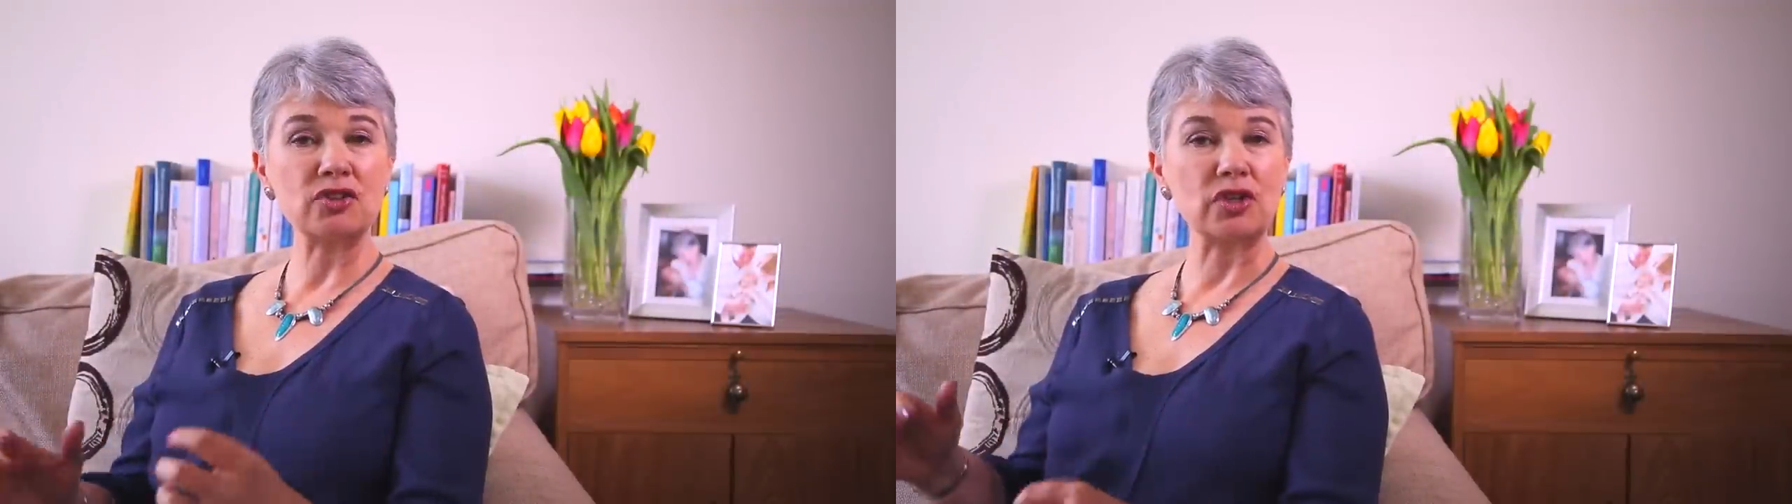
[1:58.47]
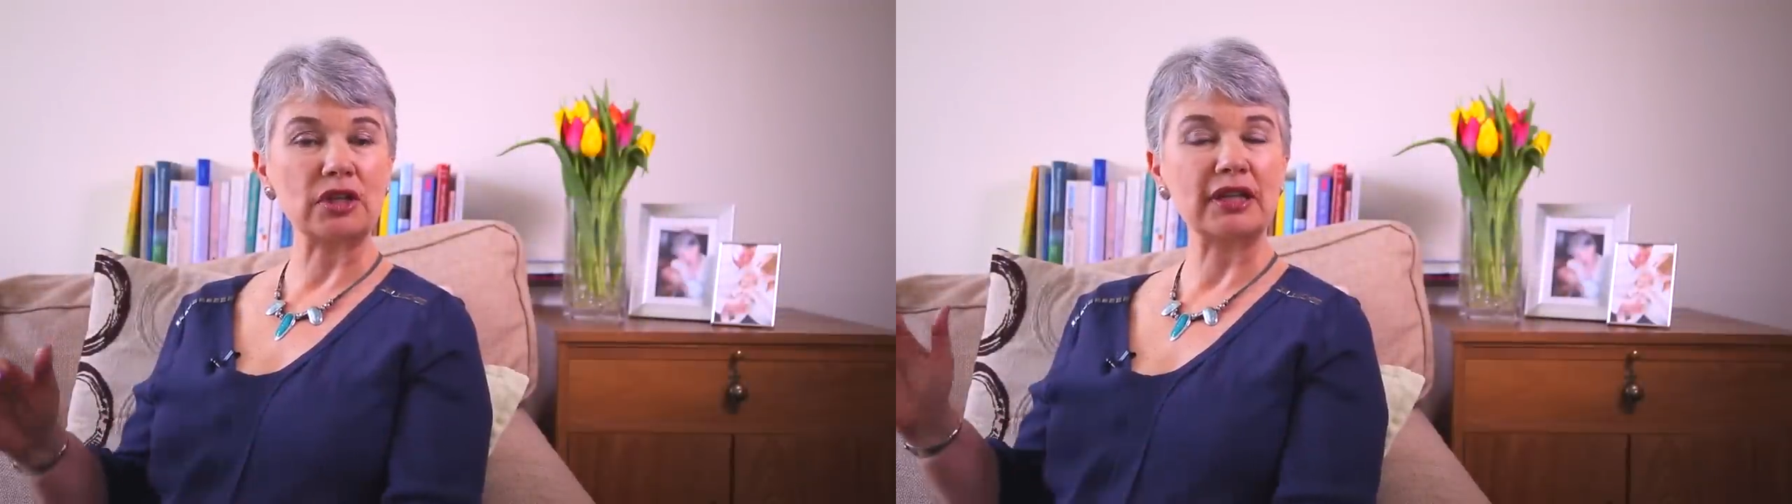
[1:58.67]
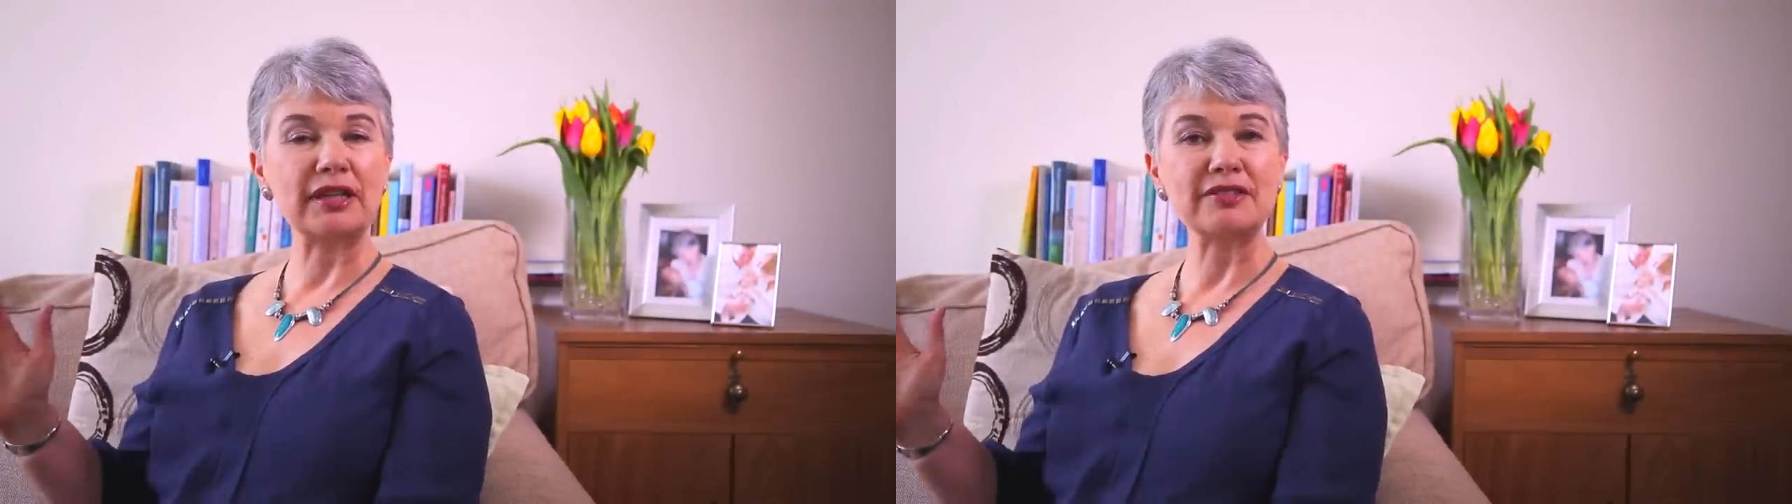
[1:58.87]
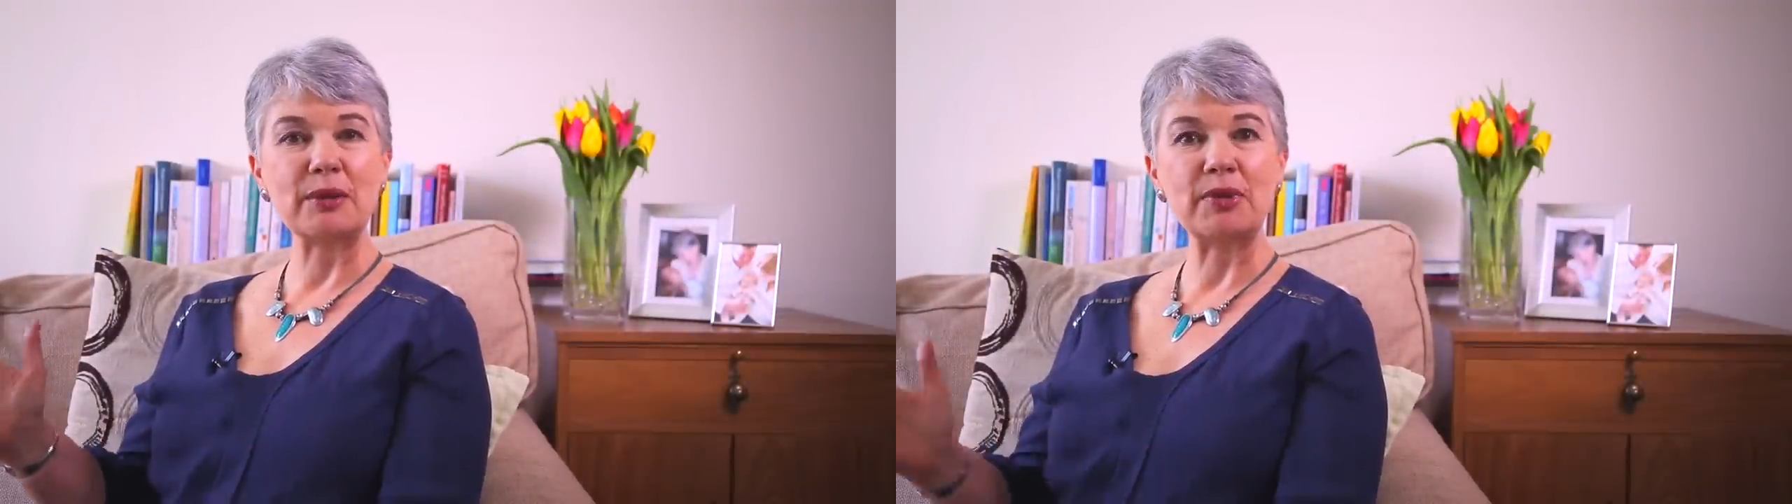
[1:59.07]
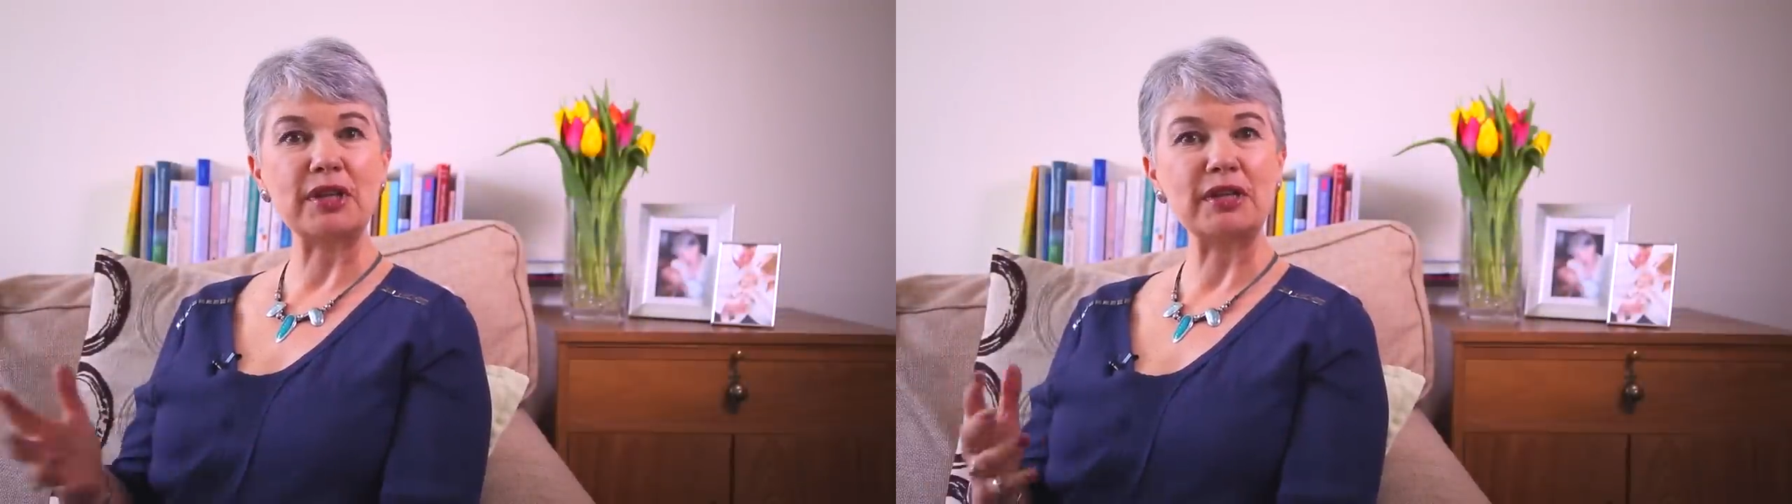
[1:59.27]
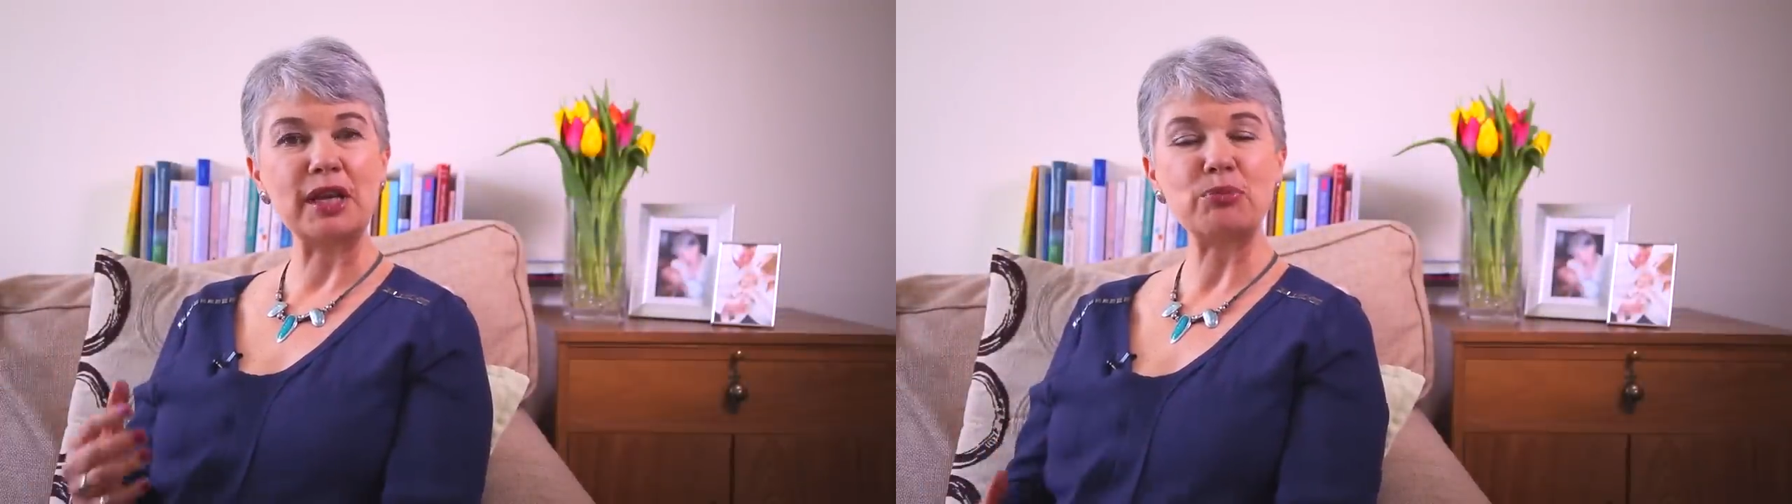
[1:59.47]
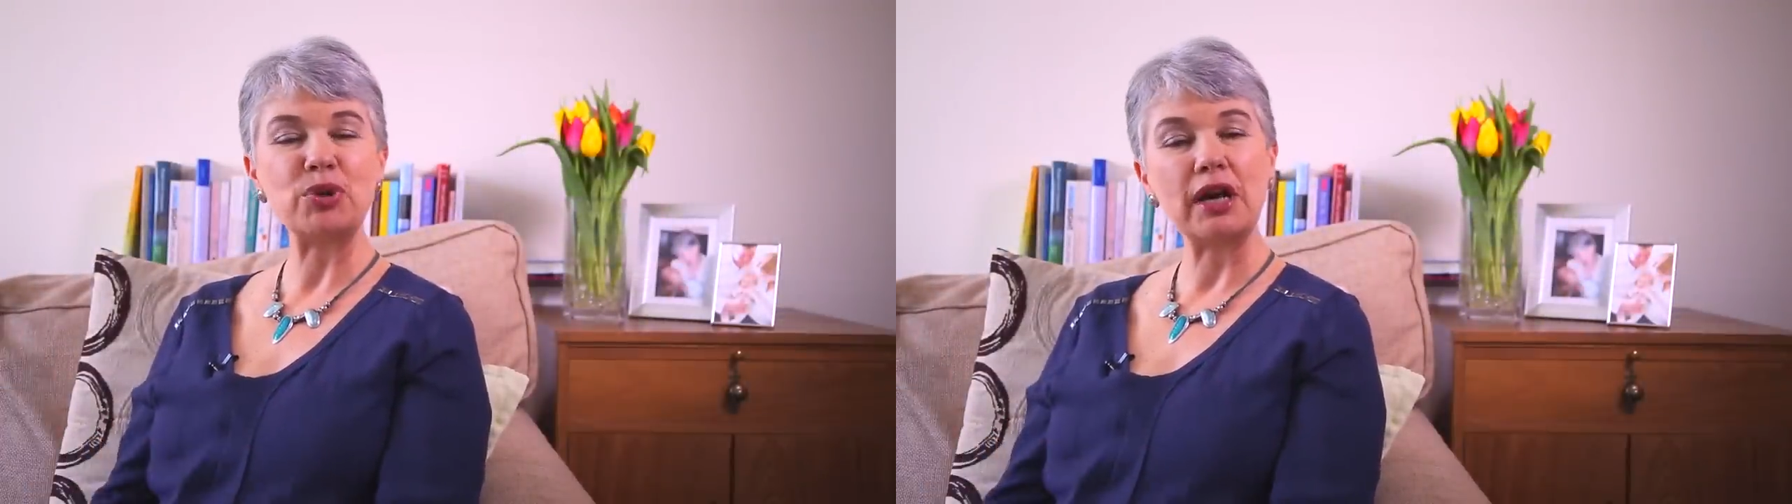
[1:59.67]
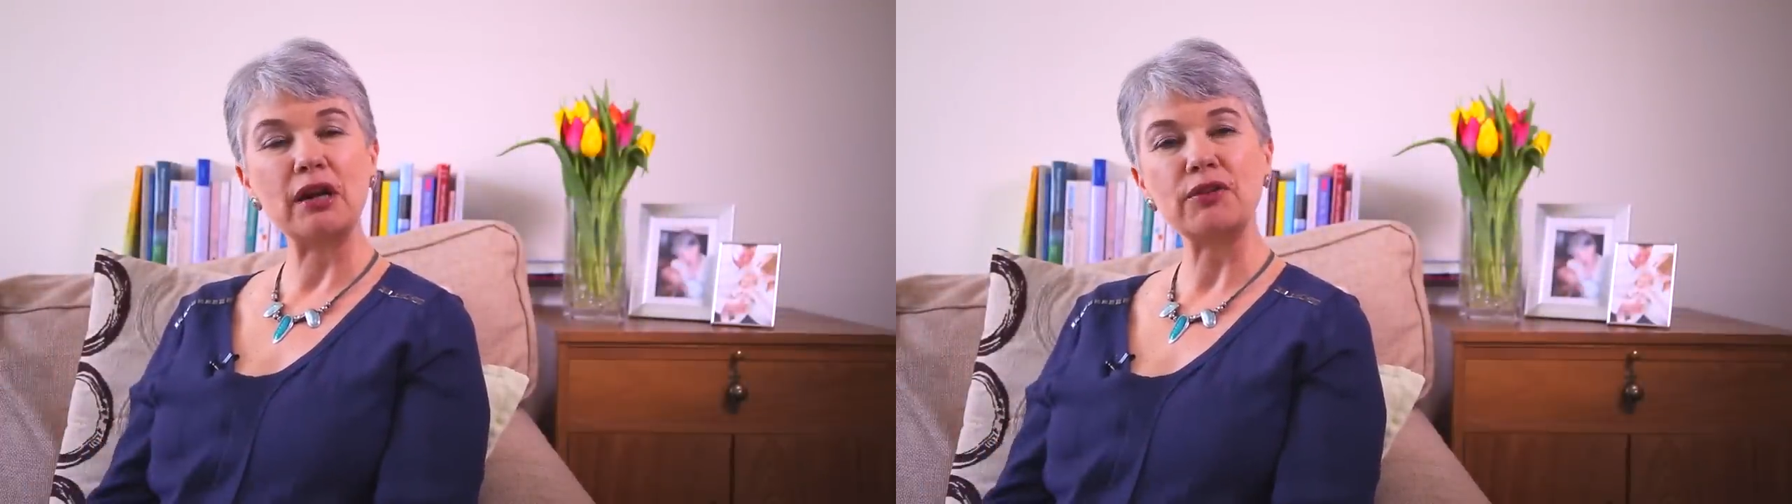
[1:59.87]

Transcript: to clear some of the debris